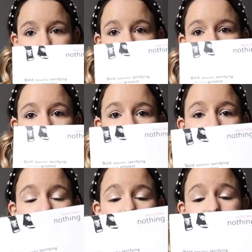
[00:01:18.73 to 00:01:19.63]
And
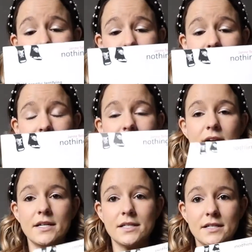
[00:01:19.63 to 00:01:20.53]
the only reason I read
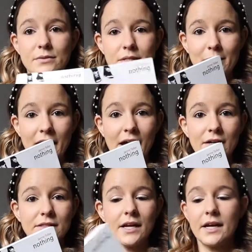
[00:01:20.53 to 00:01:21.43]
it is because it was in my
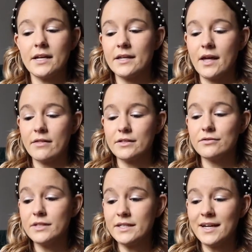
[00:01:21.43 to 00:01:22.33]
house and I had nothing to
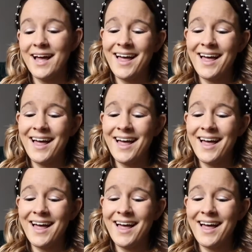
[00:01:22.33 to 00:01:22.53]
read.